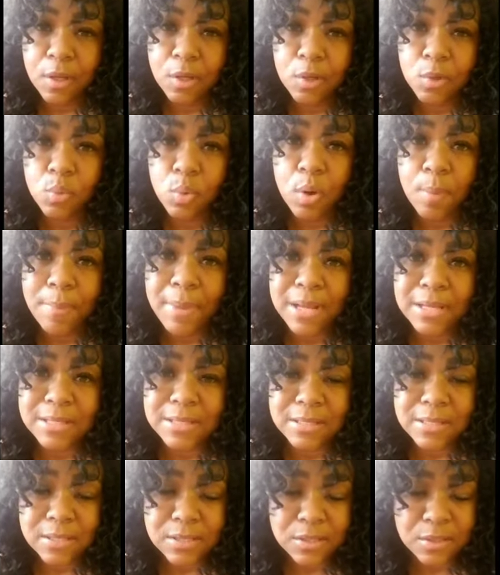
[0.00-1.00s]
You are my
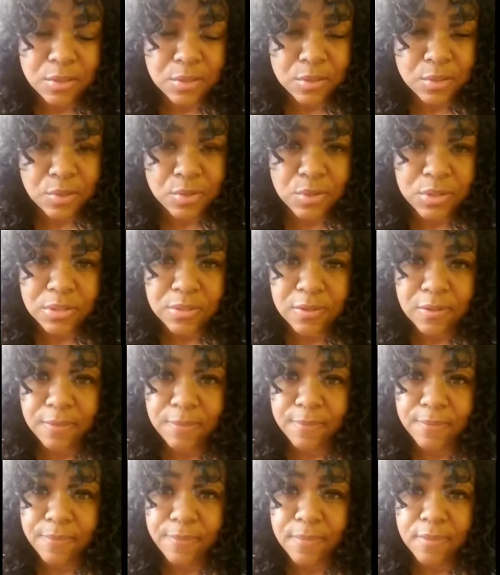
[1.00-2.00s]
sisters,
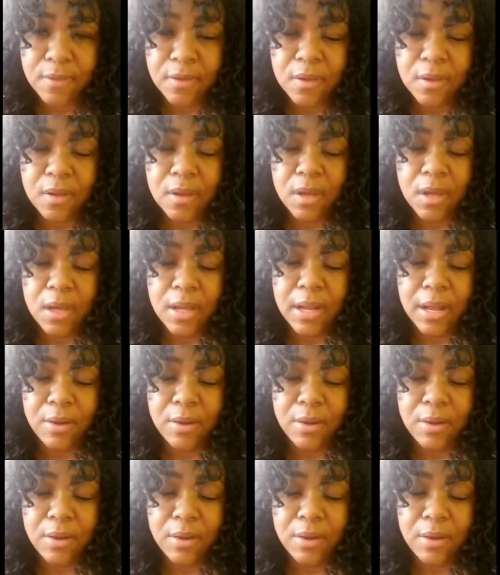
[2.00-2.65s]
and